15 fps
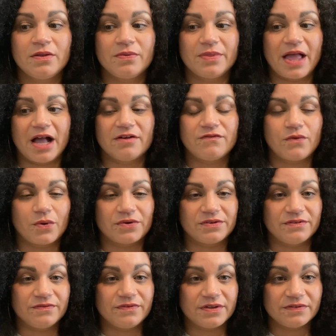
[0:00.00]
that 4th
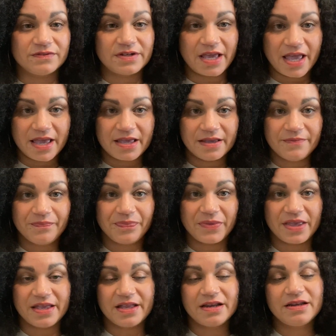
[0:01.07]
and 5th day
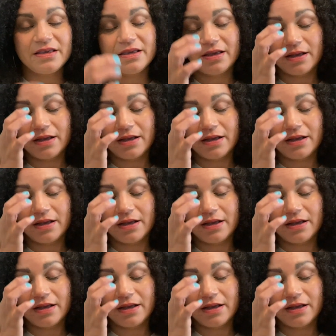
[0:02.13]
in,